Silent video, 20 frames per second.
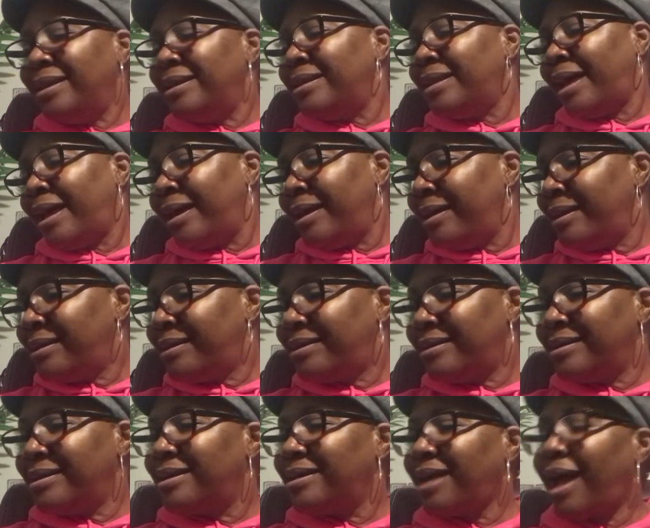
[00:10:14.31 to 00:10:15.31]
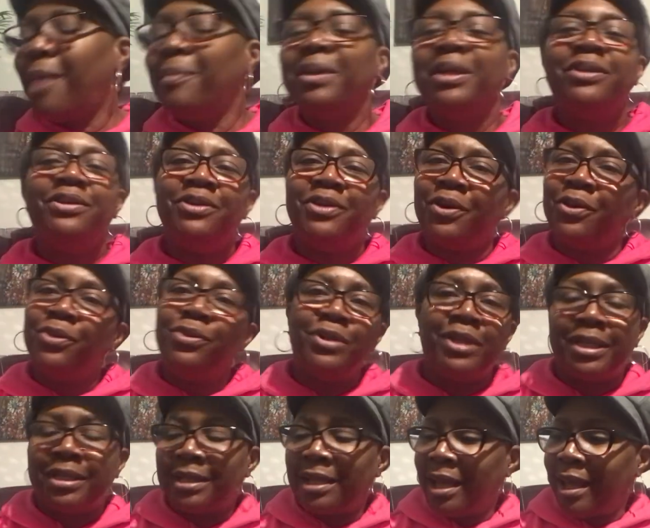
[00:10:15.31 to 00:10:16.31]
like, I mean, you know, who
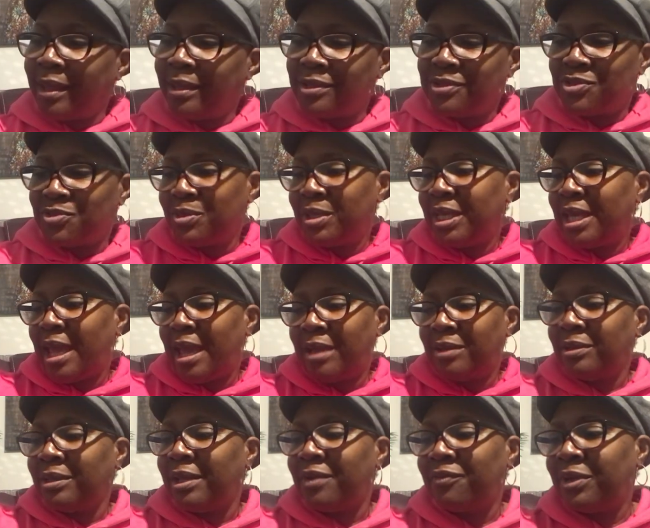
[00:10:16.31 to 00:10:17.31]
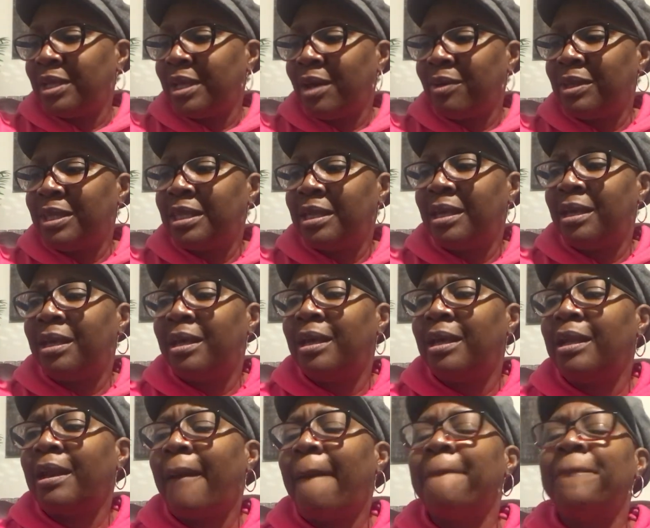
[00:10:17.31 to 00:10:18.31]
doesn't like a sweet candle every now and
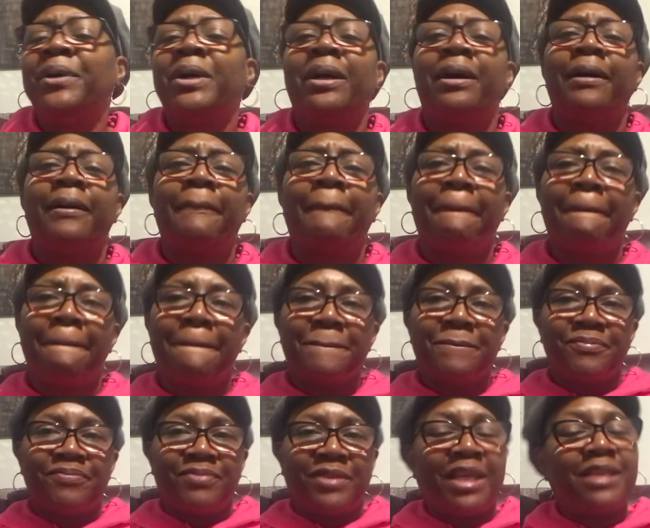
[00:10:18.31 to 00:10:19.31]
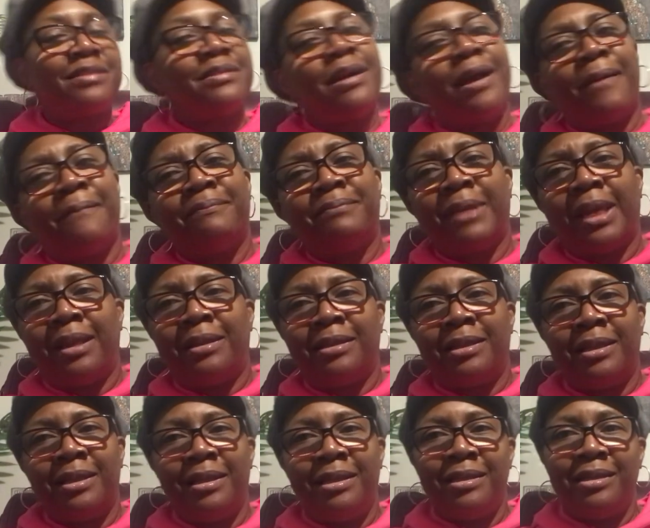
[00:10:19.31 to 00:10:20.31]
then, but that's not
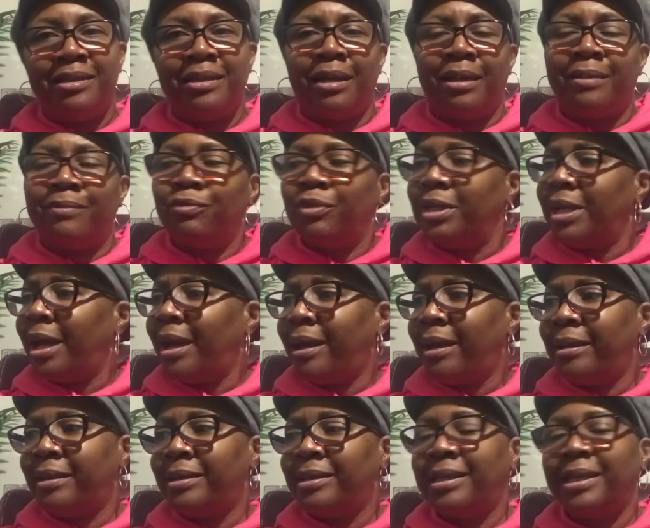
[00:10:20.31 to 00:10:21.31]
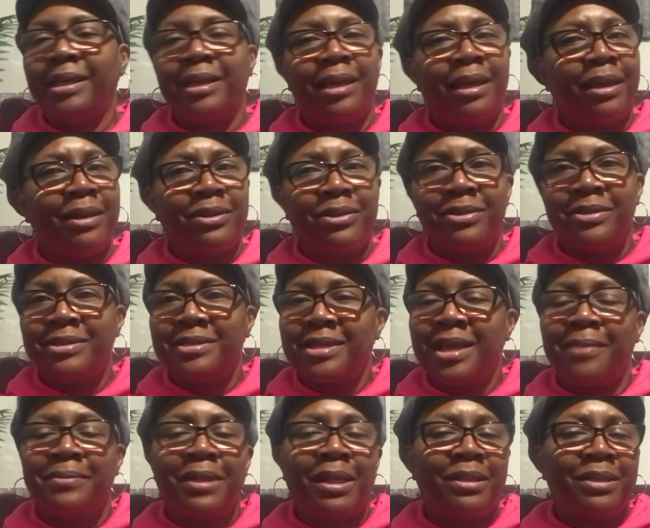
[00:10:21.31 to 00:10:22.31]
mainly um, when I get candles.
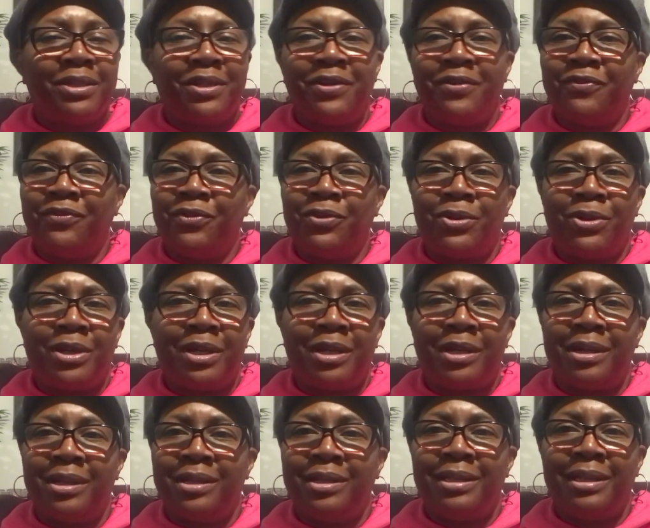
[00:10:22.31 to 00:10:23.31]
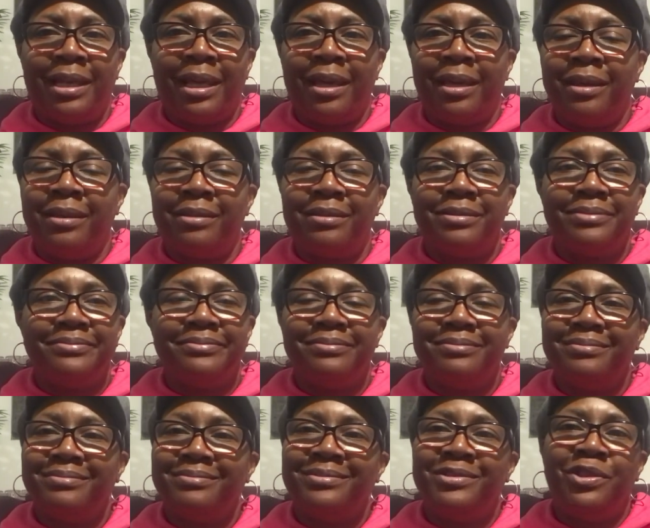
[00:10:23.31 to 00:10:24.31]
I'm not looking for like,
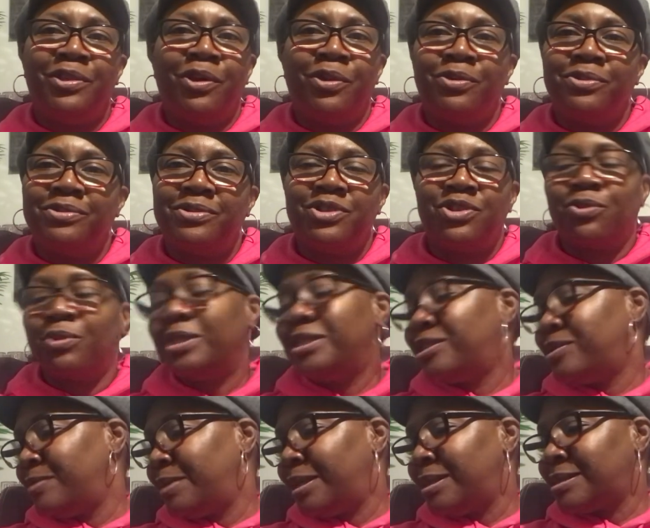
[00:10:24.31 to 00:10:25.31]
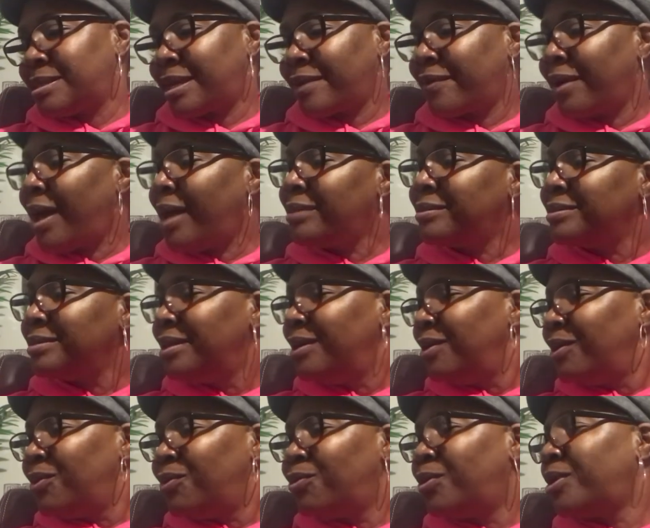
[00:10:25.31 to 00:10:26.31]
you know, sweet smells I got
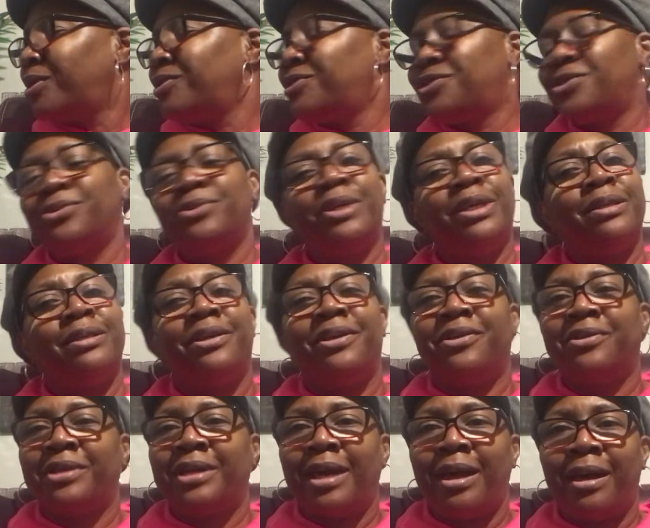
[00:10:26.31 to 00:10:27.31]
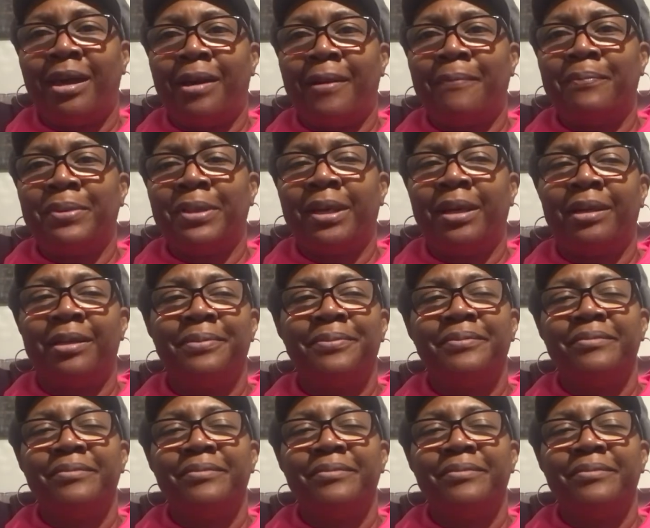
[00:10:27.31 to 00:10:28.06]
One or two in here, yeah, but